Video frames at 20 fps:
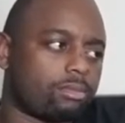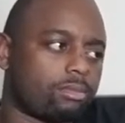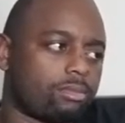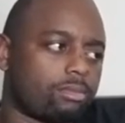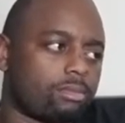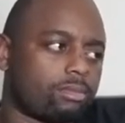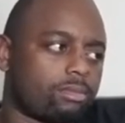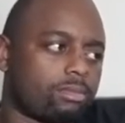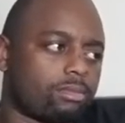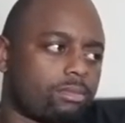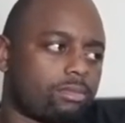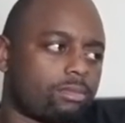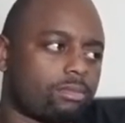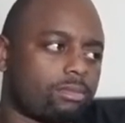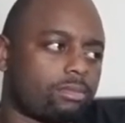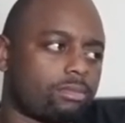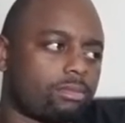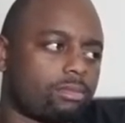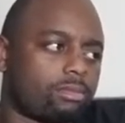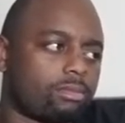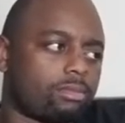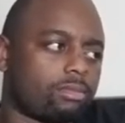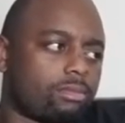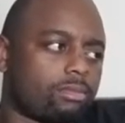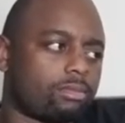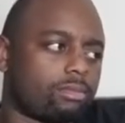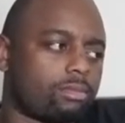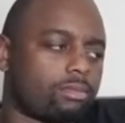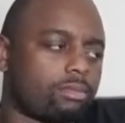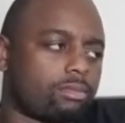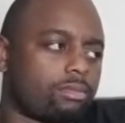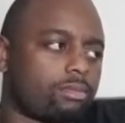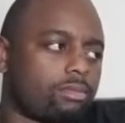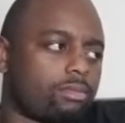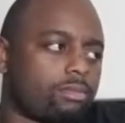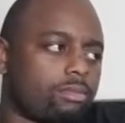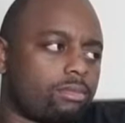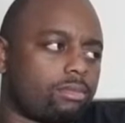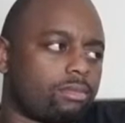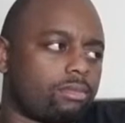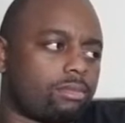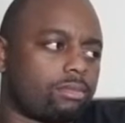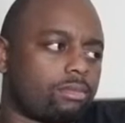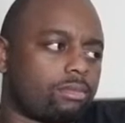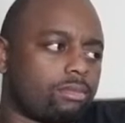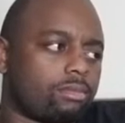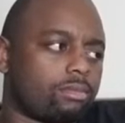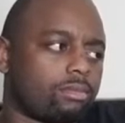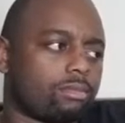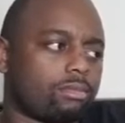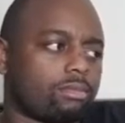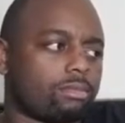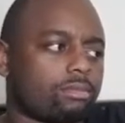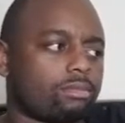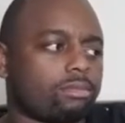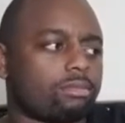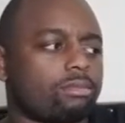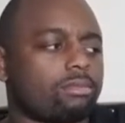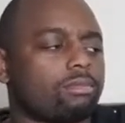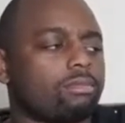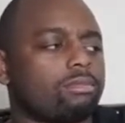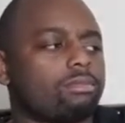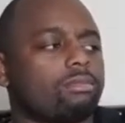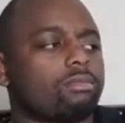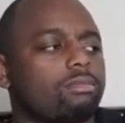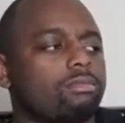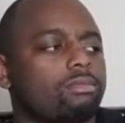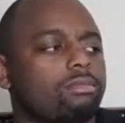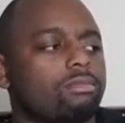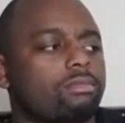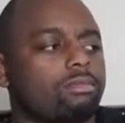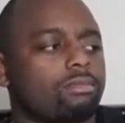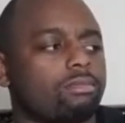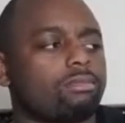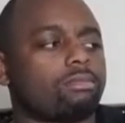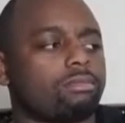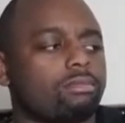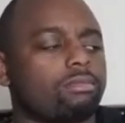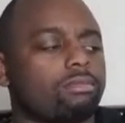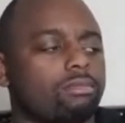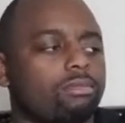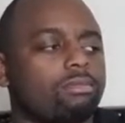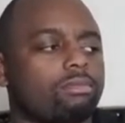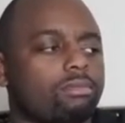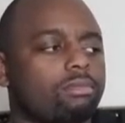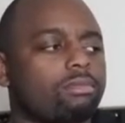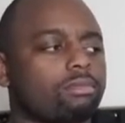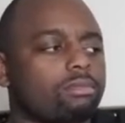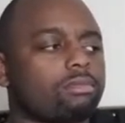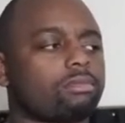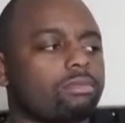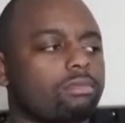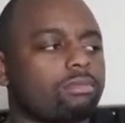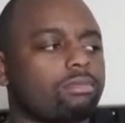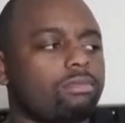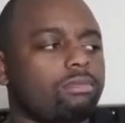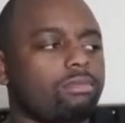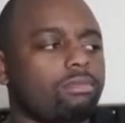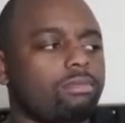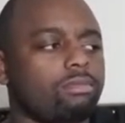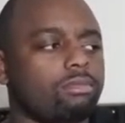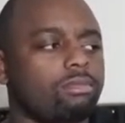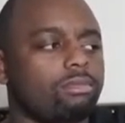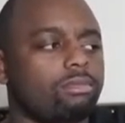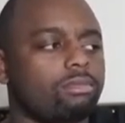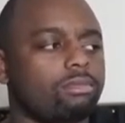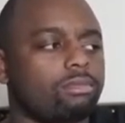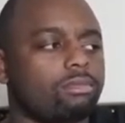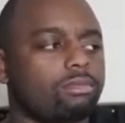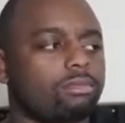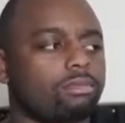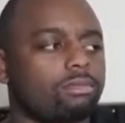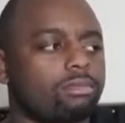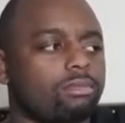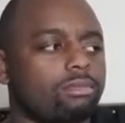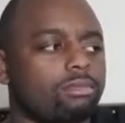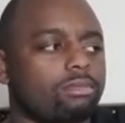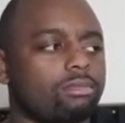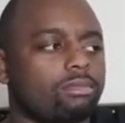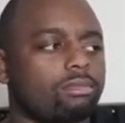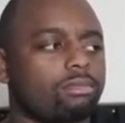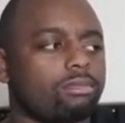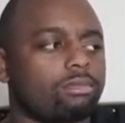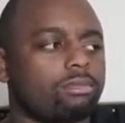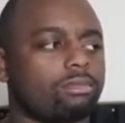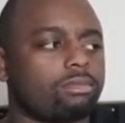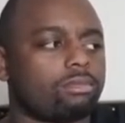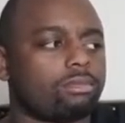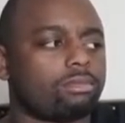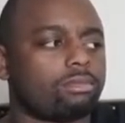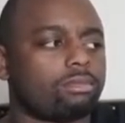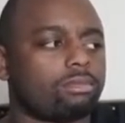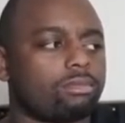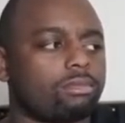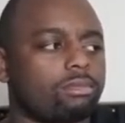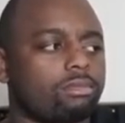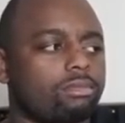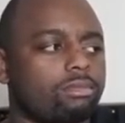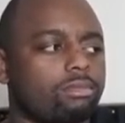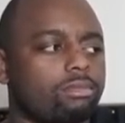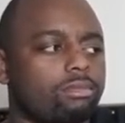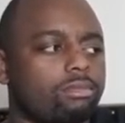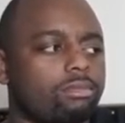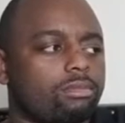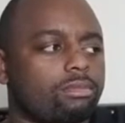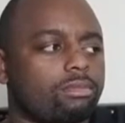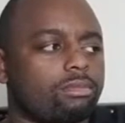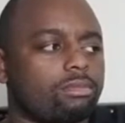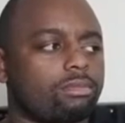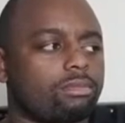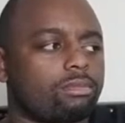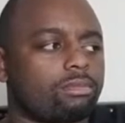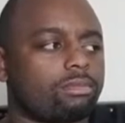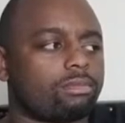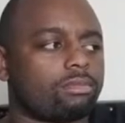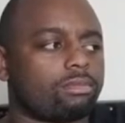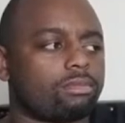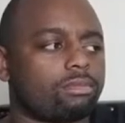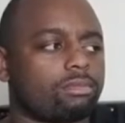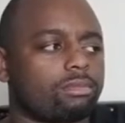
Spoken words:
(silent)